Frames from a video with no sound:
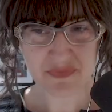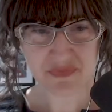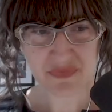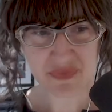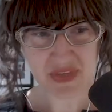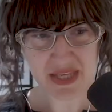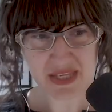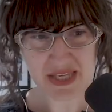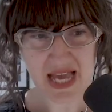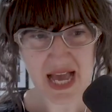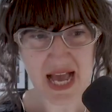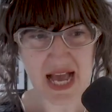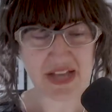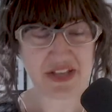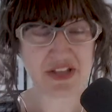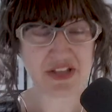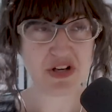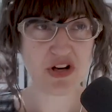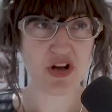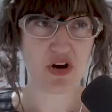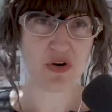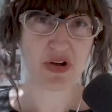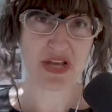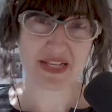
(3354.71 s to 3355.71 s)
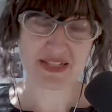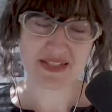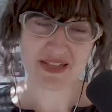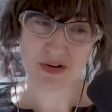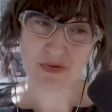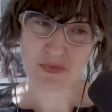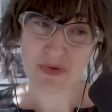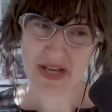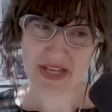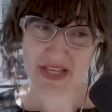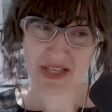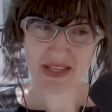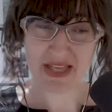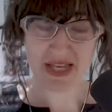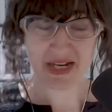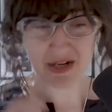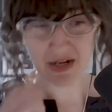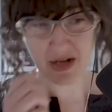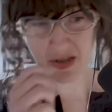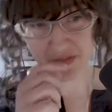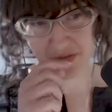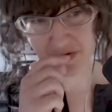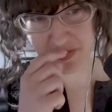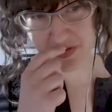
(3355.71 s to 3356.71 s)
Yeah, you know, it's unregulated,
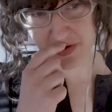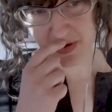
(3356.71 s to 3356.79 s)
although there